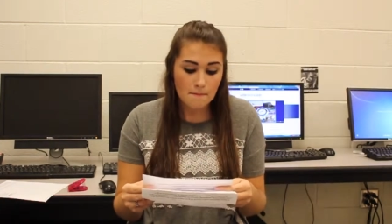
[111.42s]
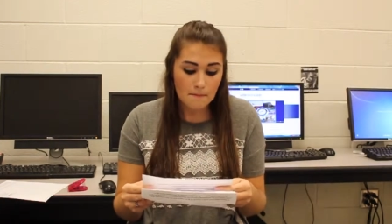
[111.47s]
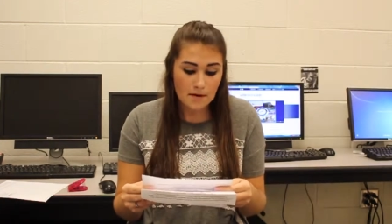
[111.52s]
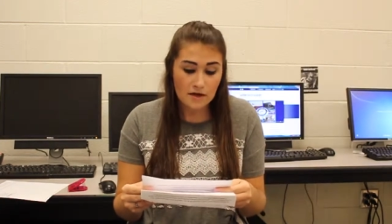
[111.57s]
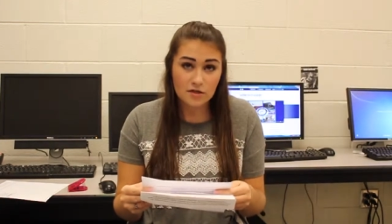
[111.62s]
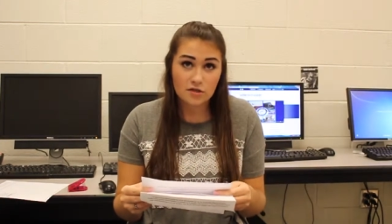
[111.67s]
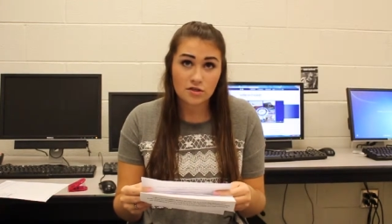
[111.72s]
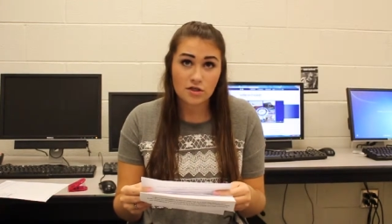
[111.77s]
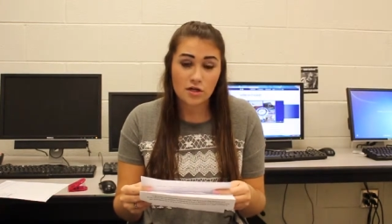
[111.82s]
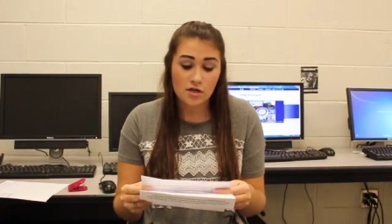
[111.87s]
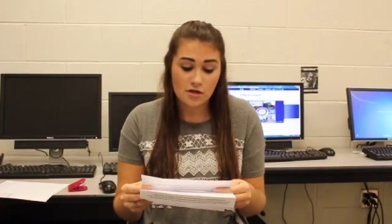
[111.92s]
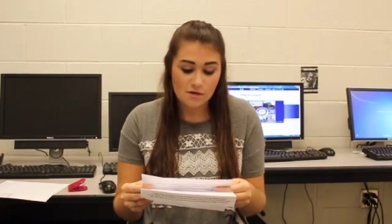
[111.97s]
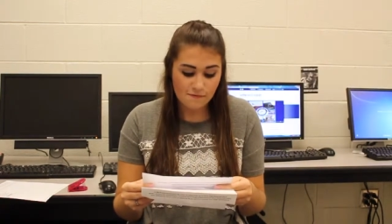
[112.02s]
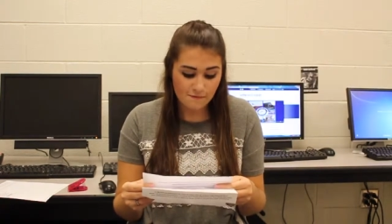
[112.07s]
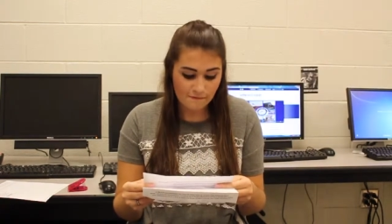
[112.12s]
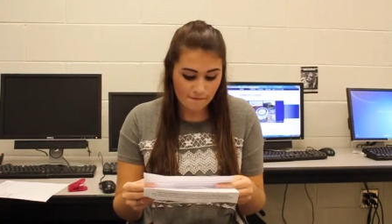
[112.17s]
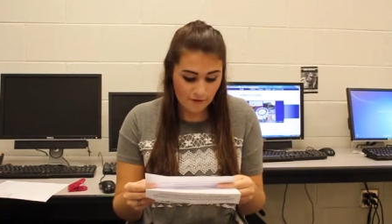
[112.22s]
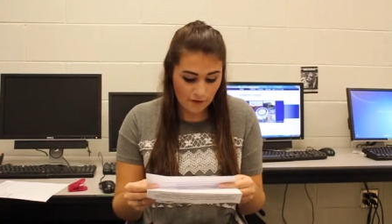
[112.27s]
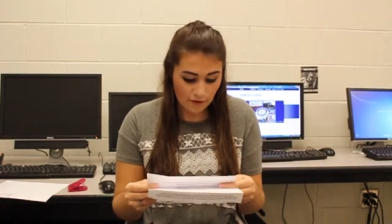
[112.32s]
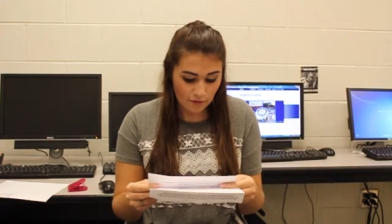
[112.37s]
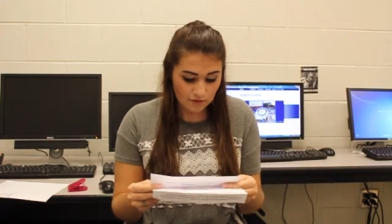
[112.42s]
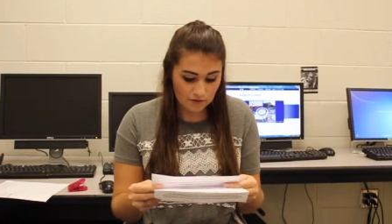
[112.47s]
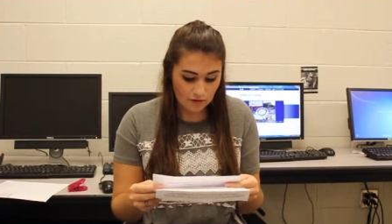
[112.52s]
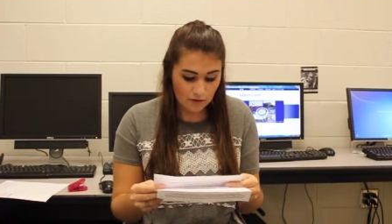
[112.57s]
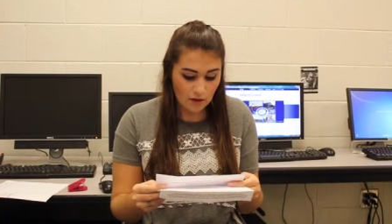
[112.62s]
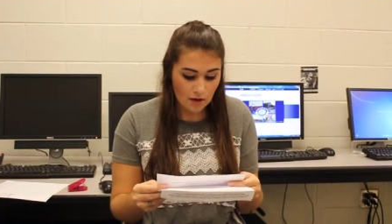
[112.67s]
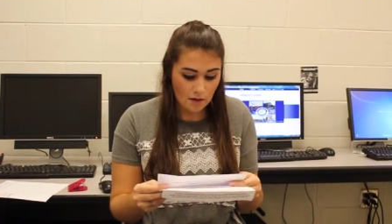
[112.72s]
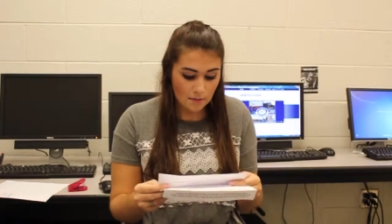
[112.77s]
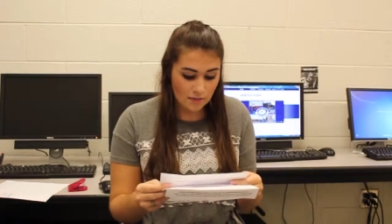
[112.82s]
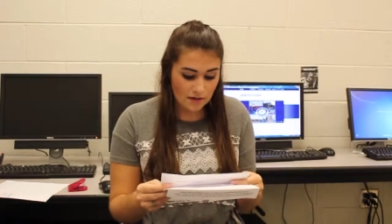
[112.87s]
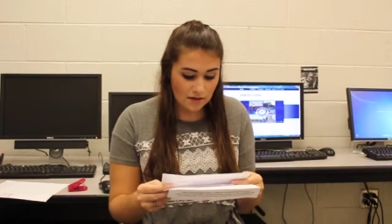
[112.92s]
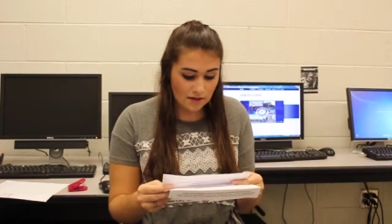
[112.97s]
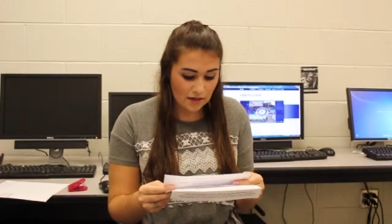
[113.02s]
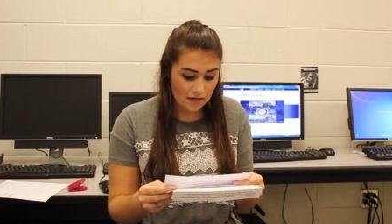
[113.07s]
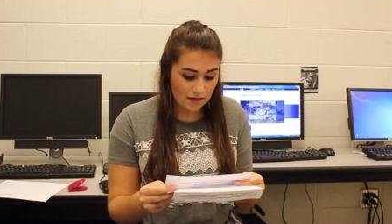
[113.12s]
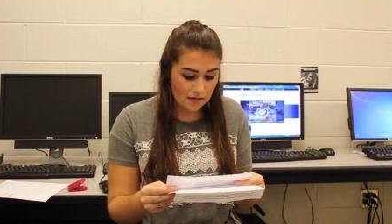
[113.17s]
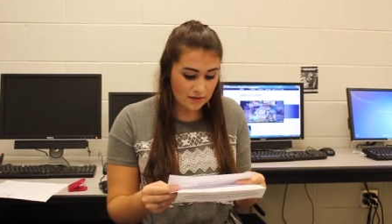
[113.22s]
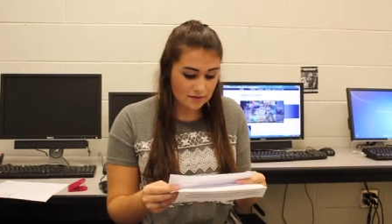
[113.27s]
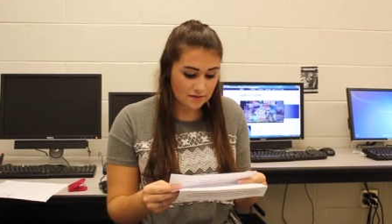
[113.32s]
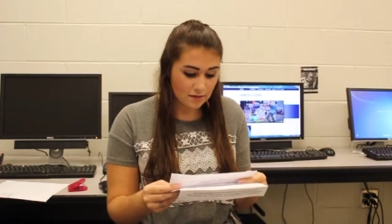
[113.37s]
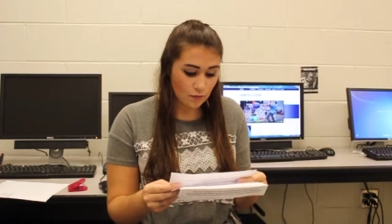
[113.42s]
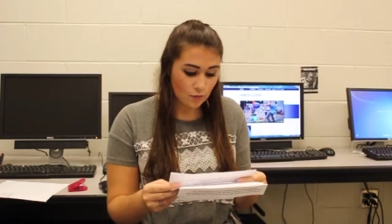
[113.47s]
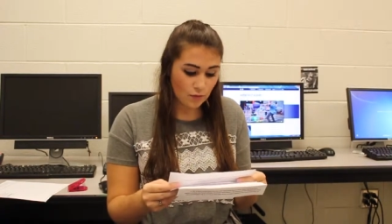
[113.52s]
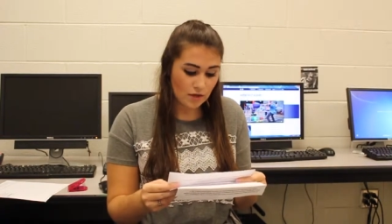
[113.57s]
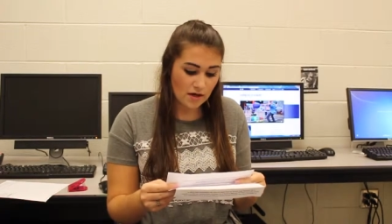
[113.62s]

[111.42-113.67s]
make sure you vote because